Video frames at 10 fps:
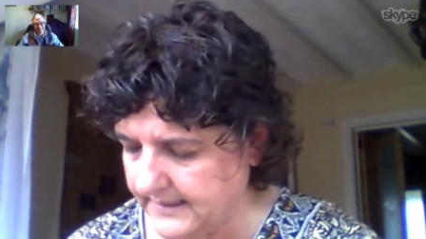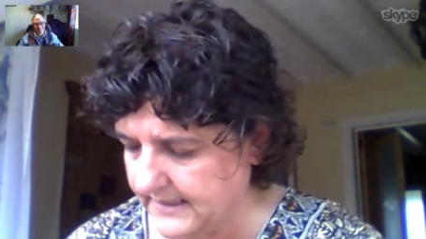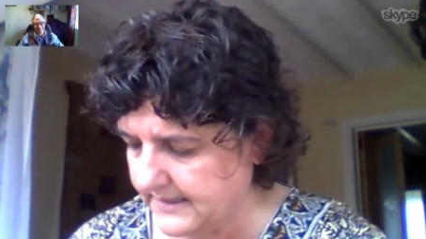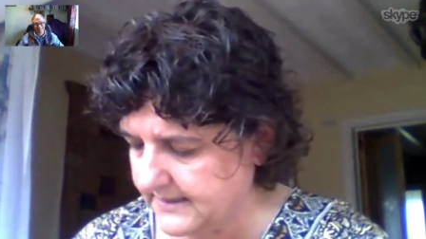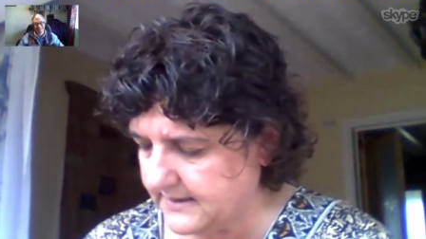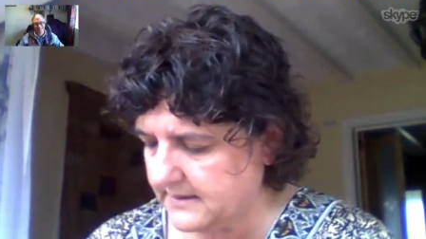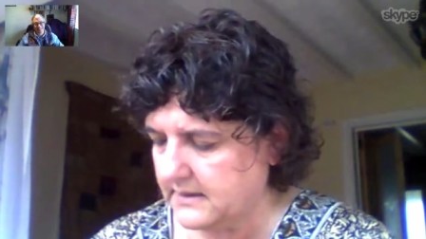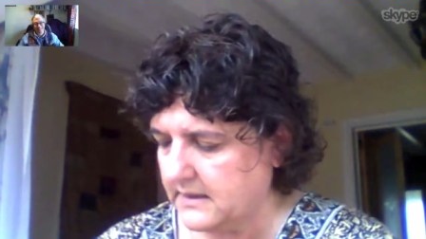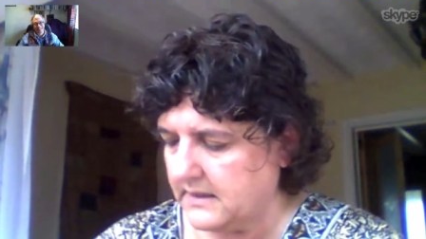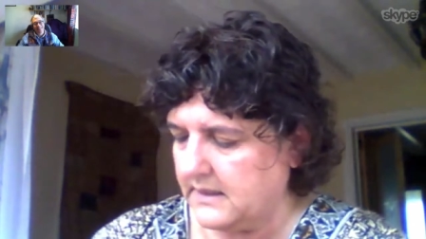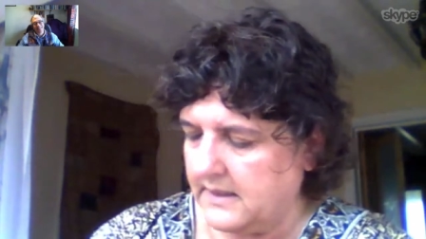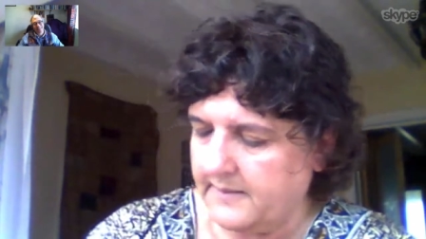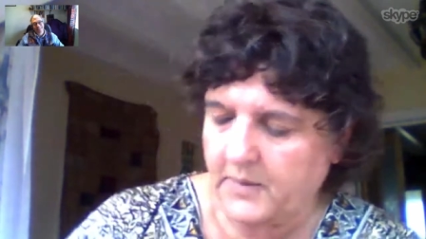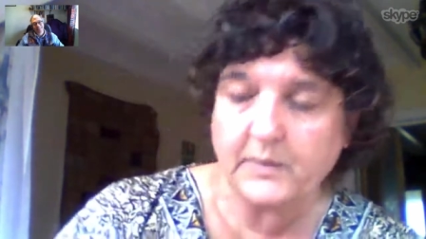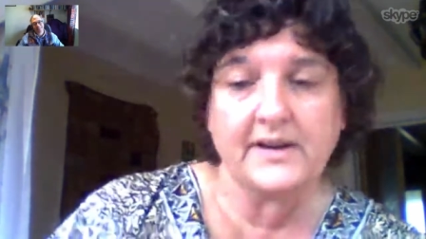Yes,
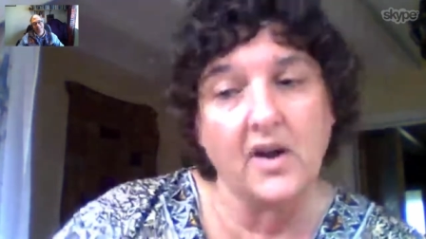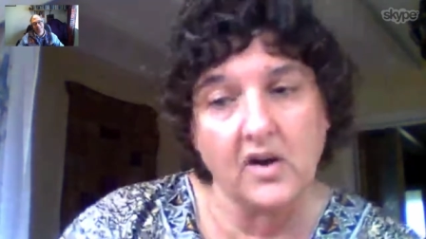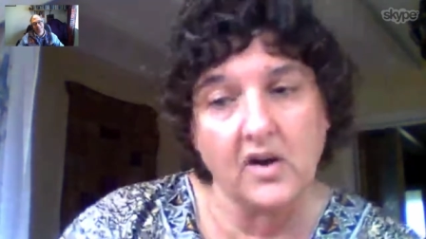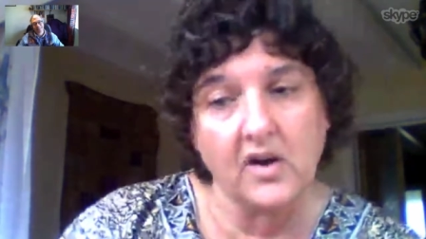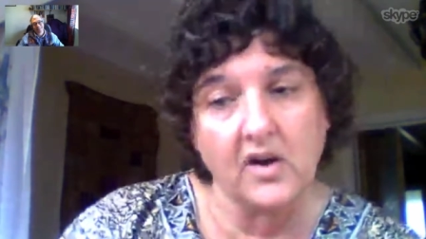but we're not.